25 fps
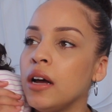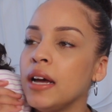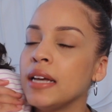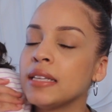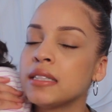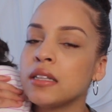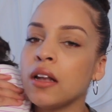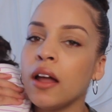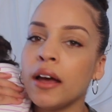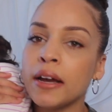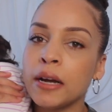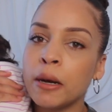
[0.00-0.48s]

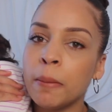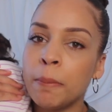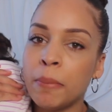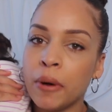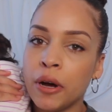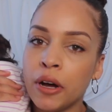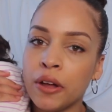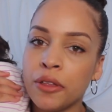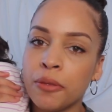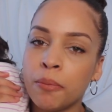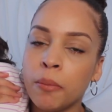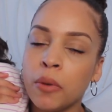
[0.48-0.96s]
it's like a
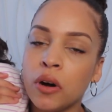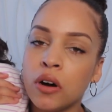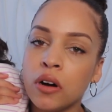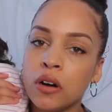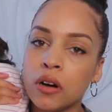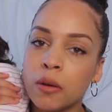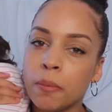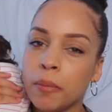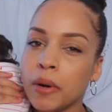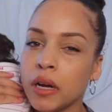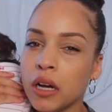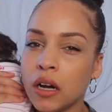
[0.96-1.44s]

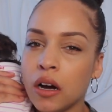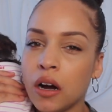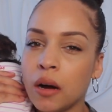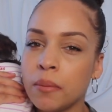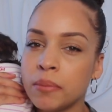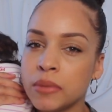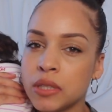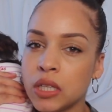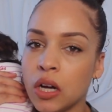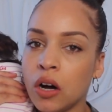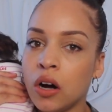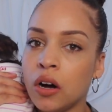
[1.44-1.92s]
birthmark, but it
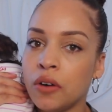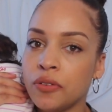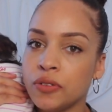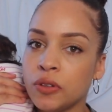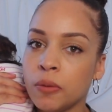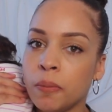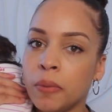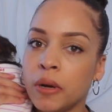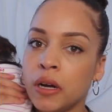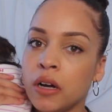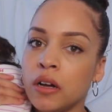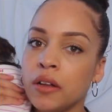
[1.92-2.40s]
comes
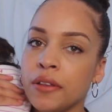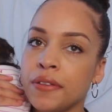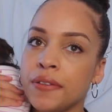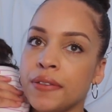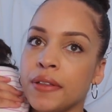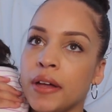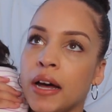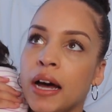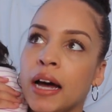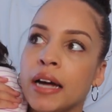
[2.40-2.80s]
after birth,